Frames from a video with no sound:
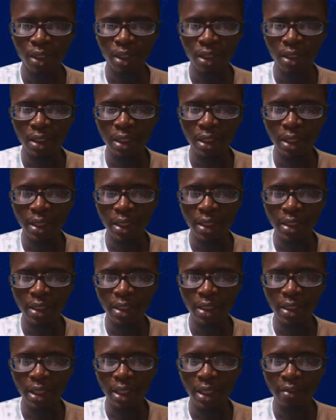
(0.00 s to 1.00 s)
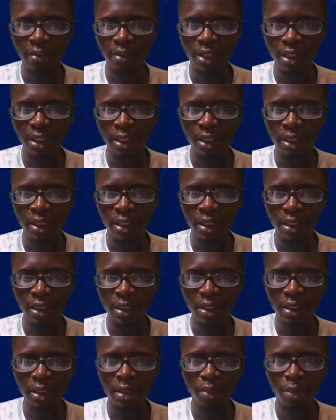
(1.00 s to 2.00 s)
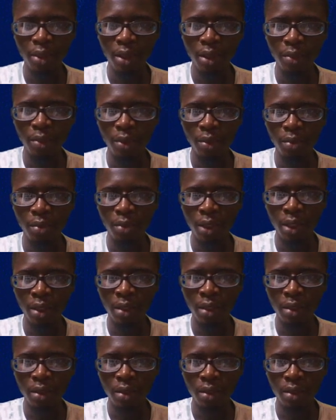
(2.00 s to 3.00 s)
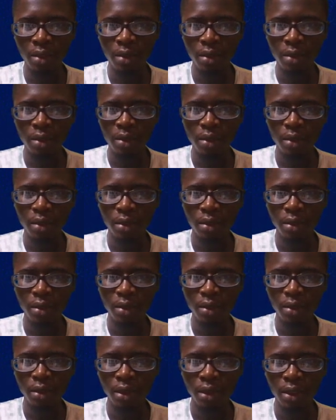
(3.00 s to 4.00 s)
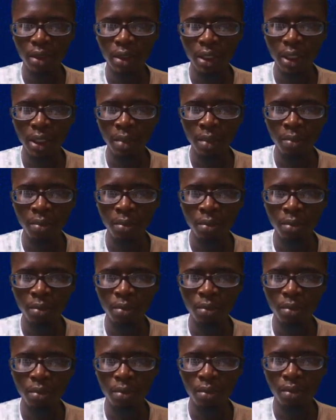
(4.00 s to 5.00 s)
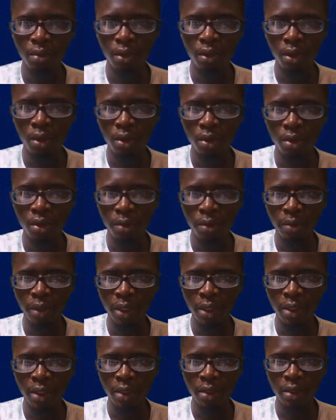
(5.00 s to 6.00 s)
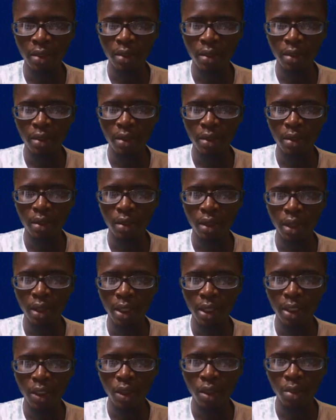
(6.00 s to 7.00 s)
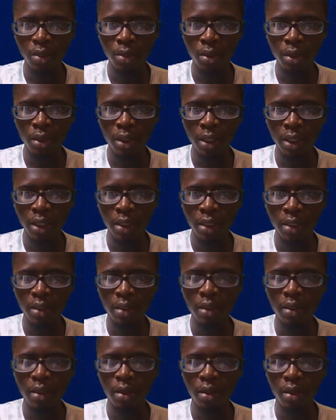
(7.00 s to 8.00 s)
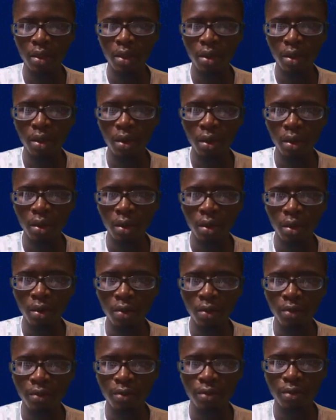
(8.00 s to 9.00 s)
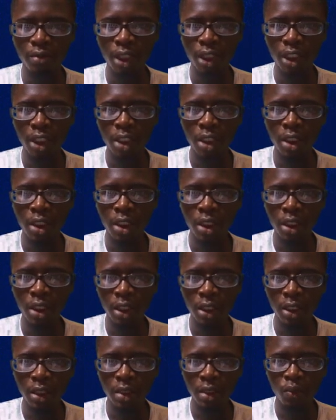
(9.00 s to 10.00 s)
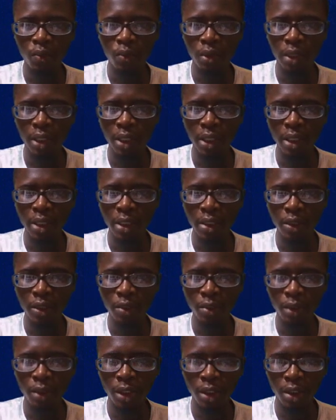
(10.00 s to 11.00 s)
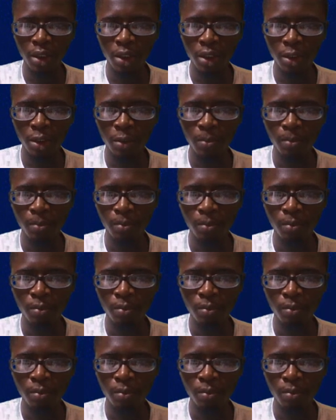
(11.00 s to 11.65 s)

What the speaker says: It says, if t is a prime number and m odd numbers are subset of integers within this range,